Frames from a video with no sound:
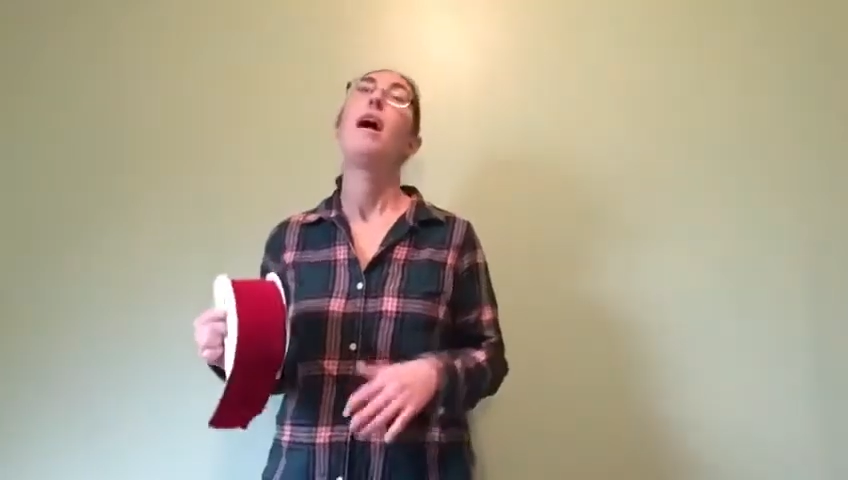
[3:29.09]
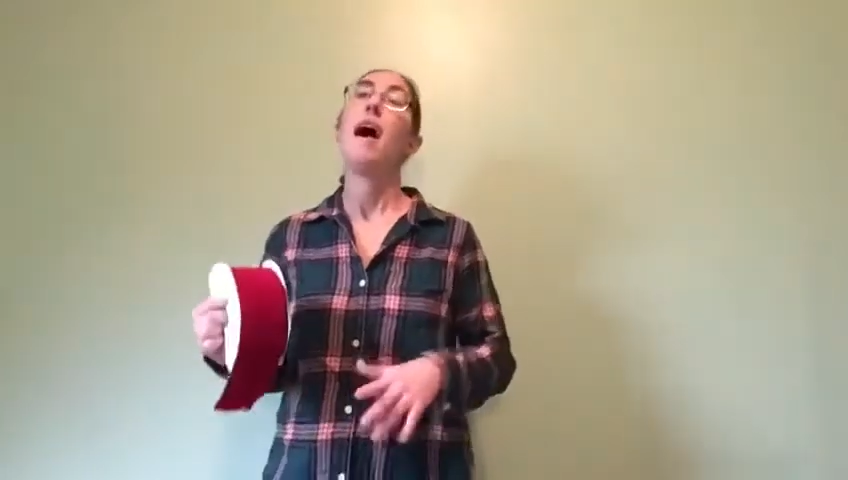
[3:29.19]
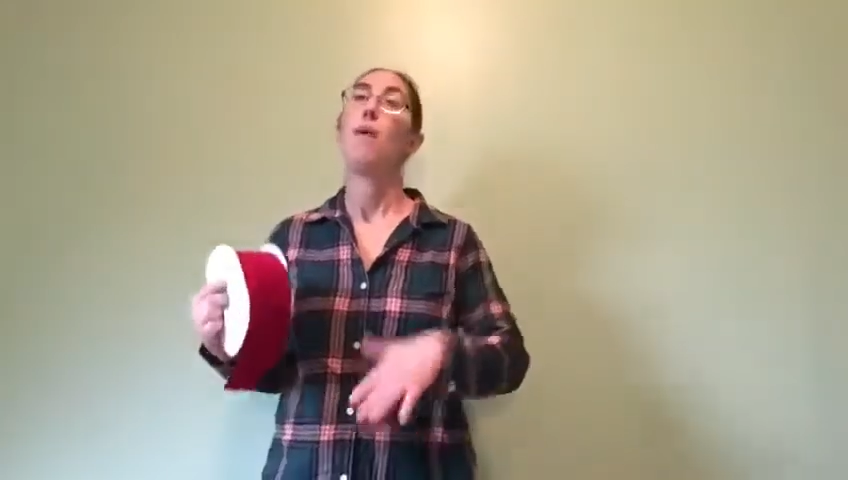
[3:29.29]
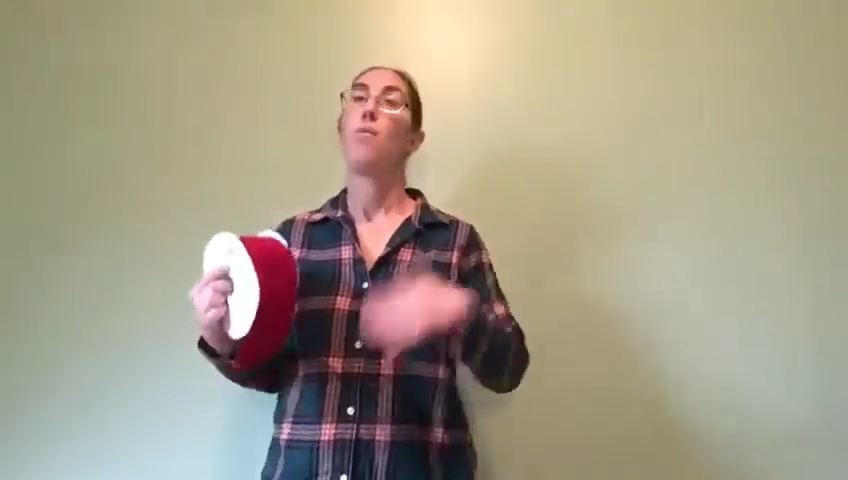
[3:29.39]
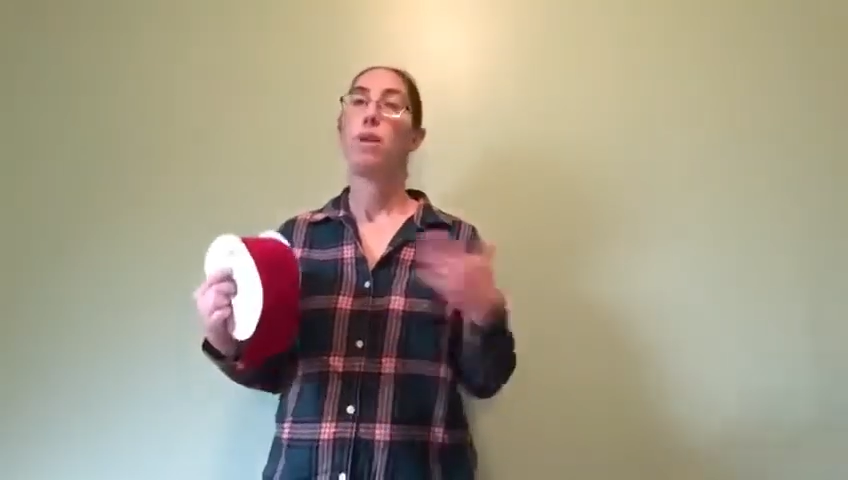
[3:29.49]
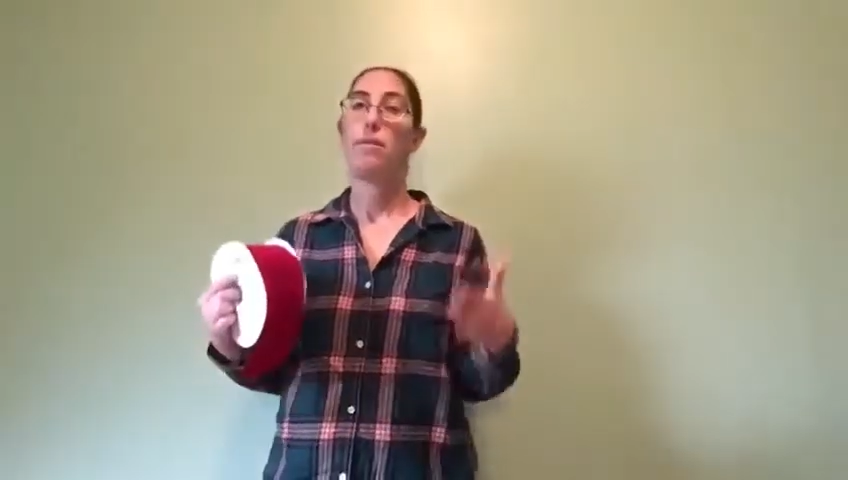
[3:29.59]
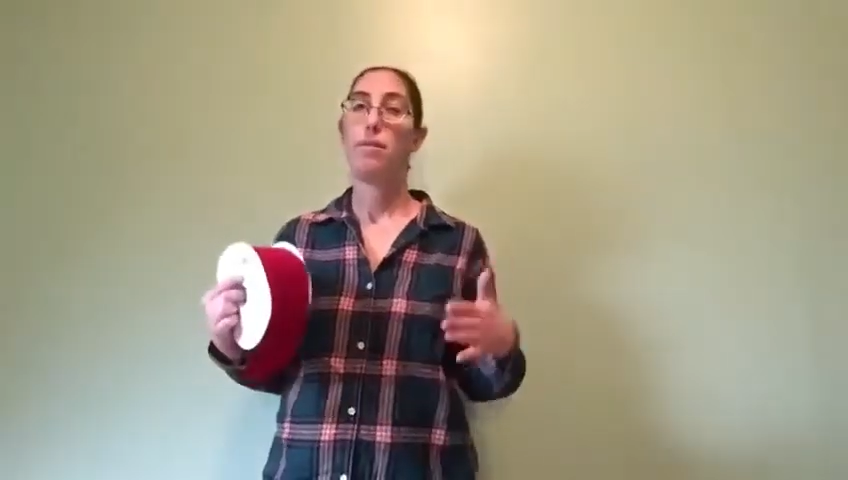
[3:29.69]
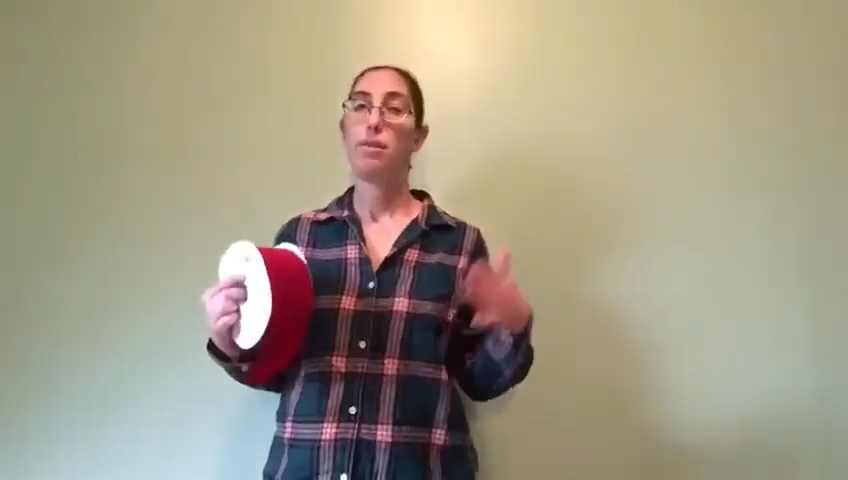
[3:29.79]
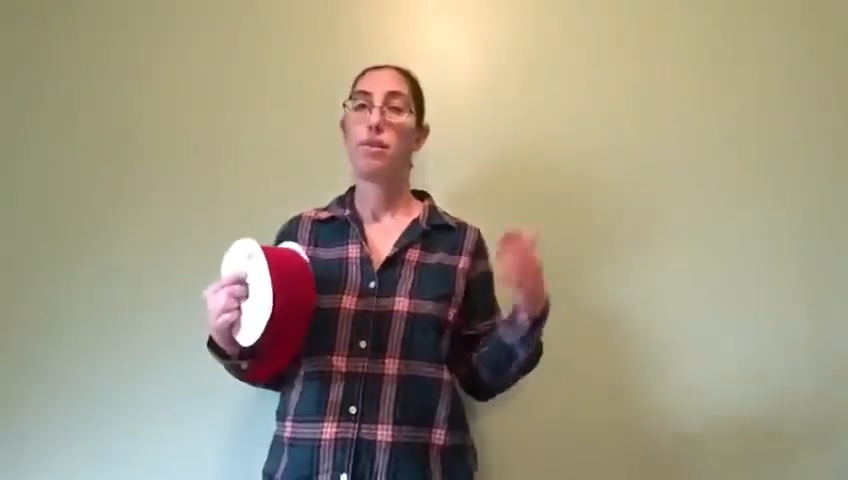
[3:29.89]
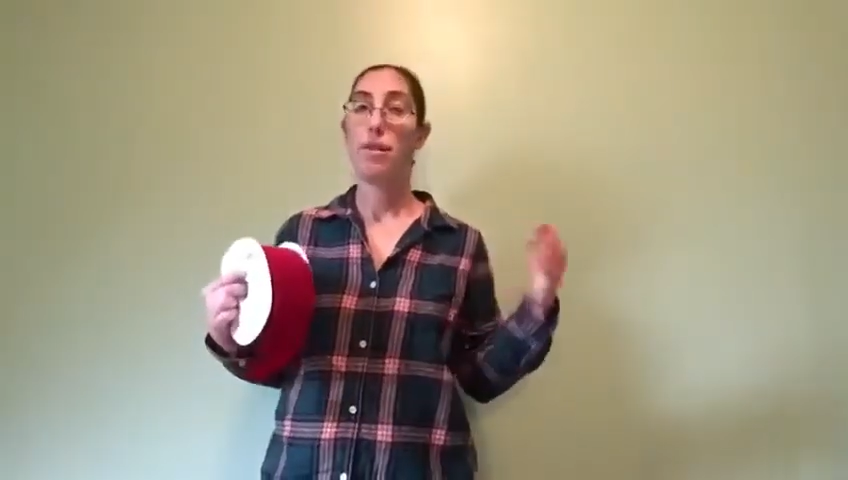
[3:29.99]
and one of
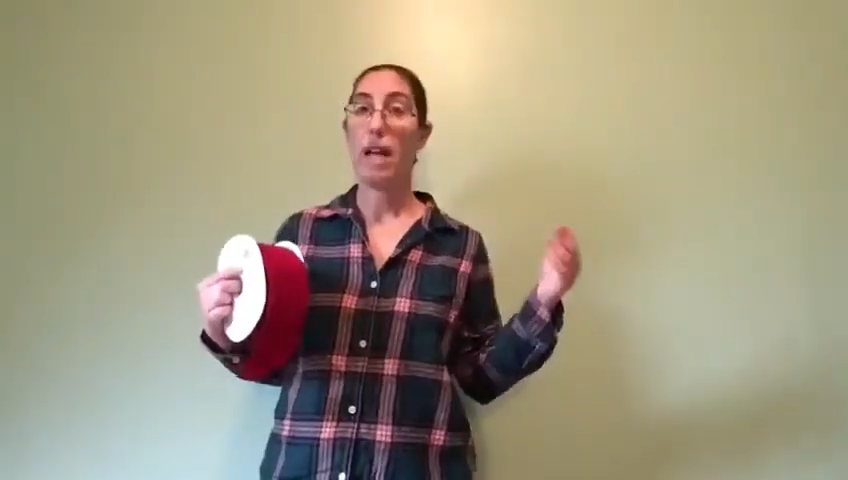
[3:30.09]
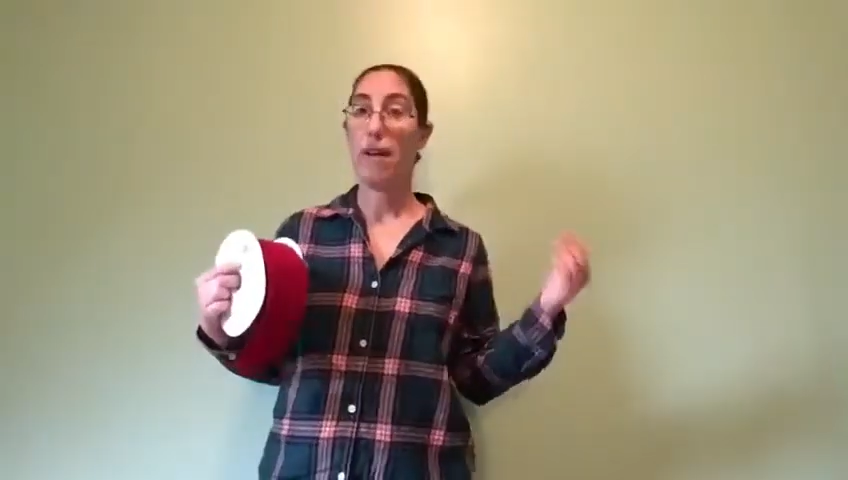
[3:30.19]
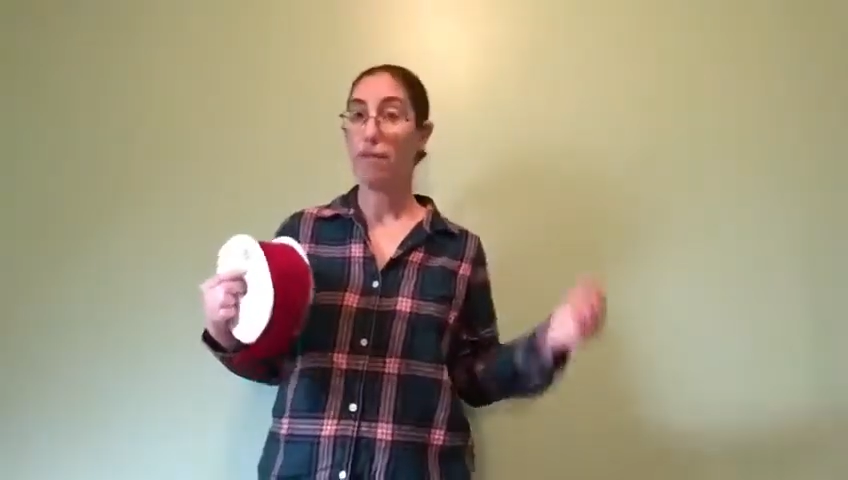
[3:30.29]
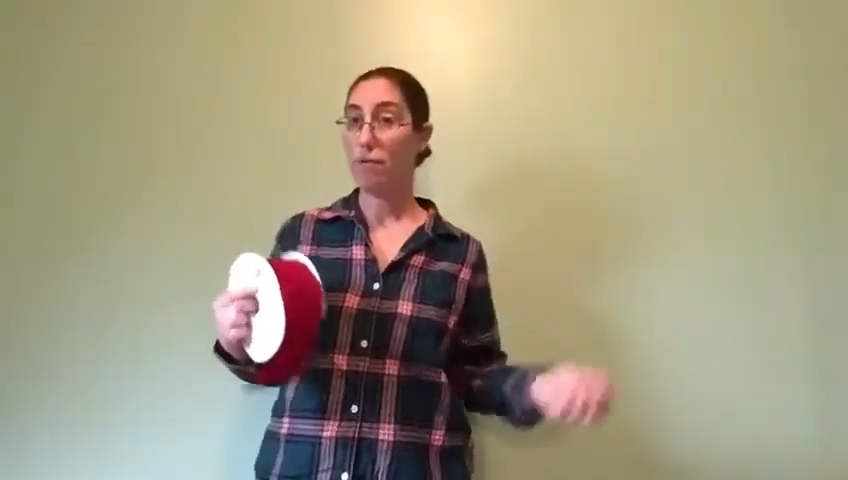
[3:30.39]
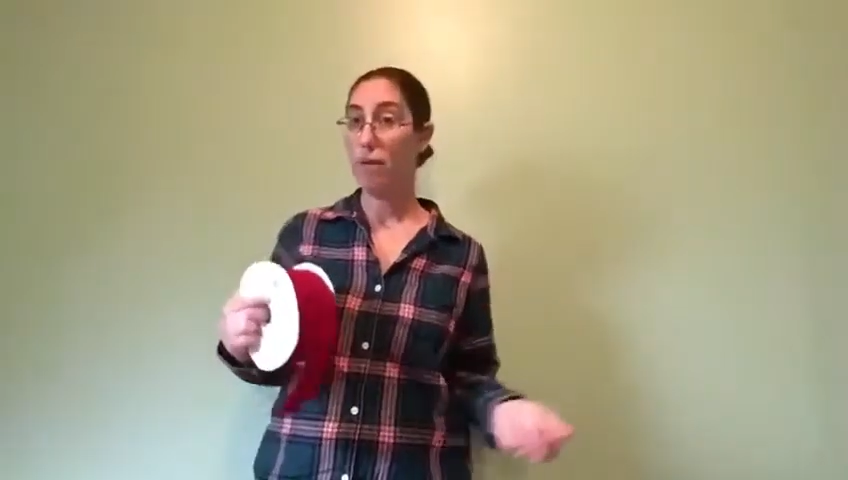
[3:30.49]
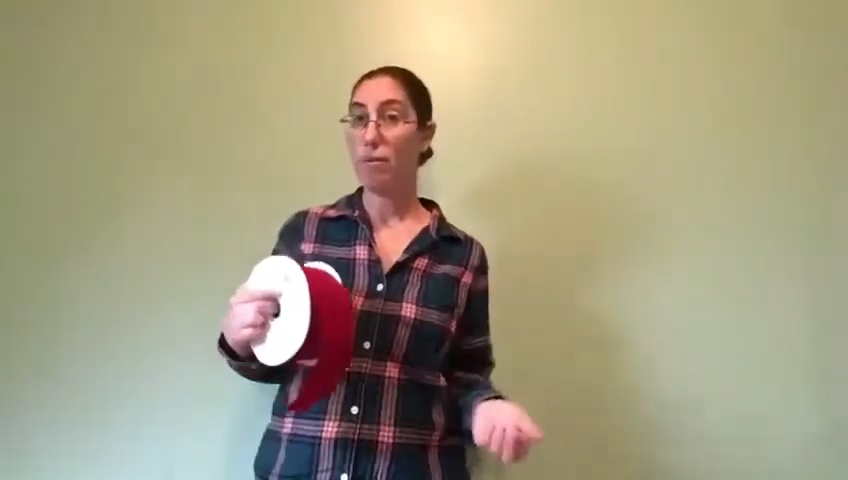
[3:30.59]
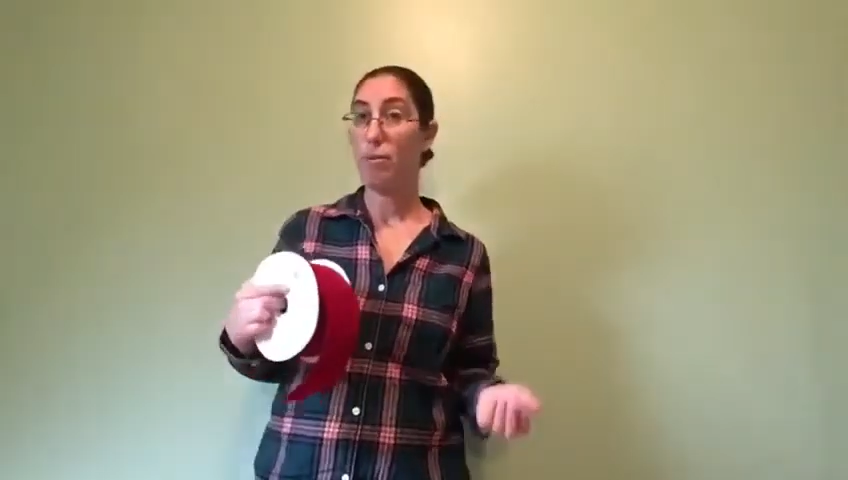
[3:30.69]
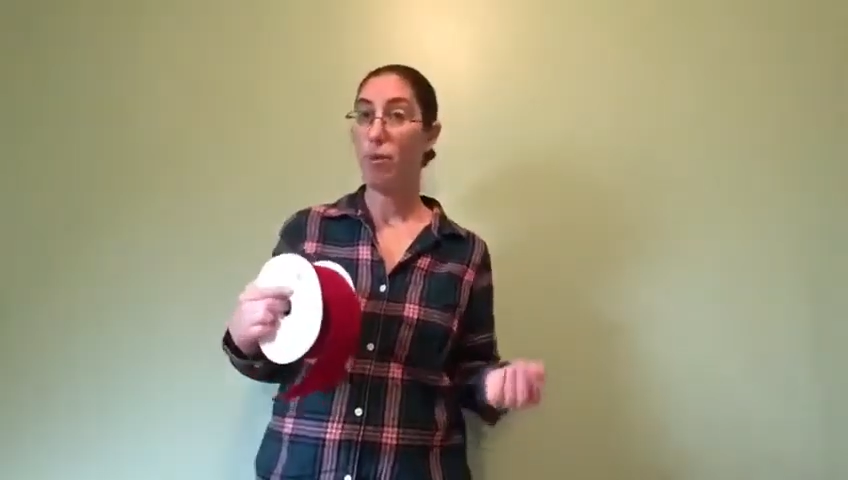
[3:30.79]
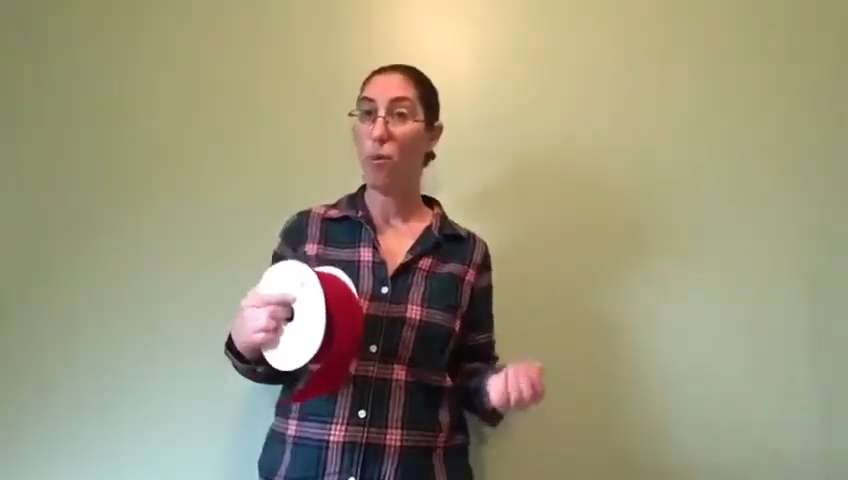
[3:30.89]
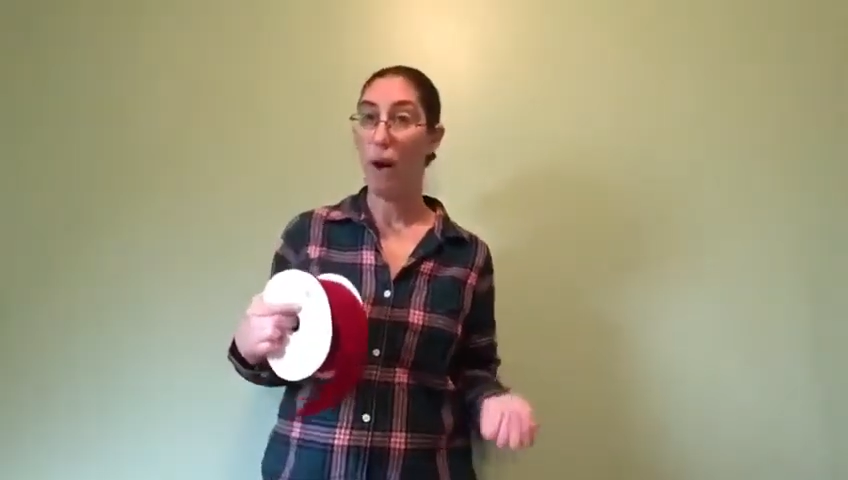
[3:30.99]
them is going to have ribbon
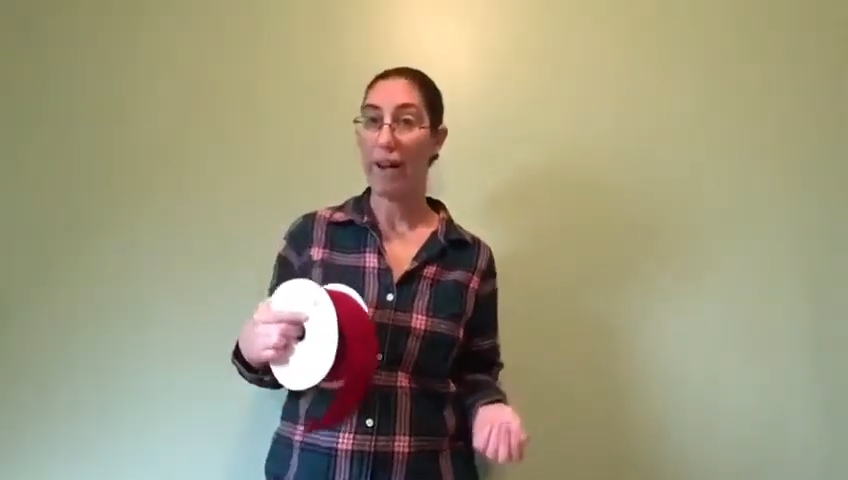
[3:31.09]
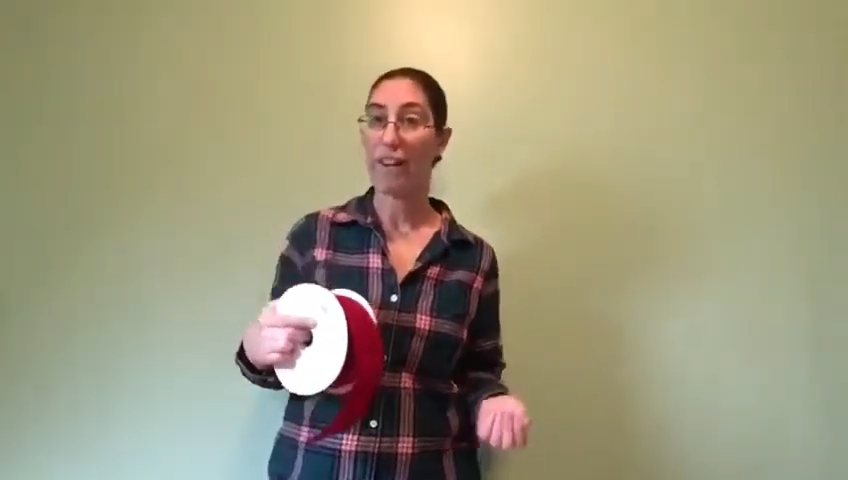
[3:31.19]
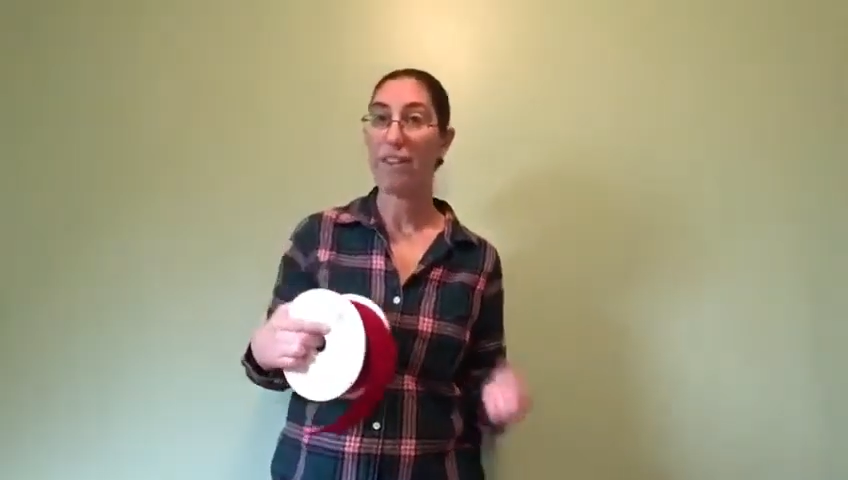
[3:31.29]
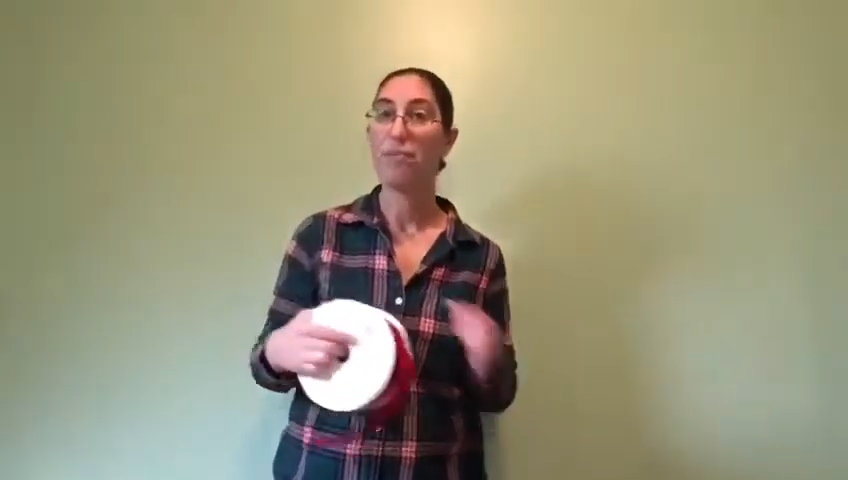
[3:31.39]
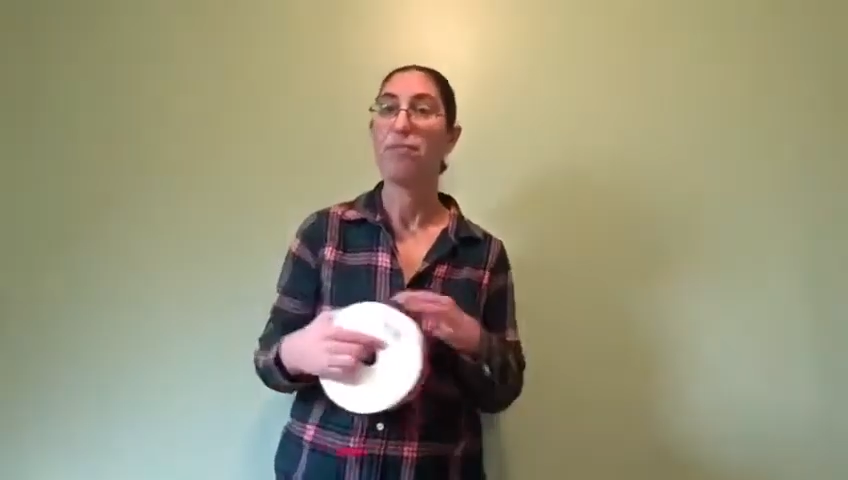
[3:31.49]
with wire.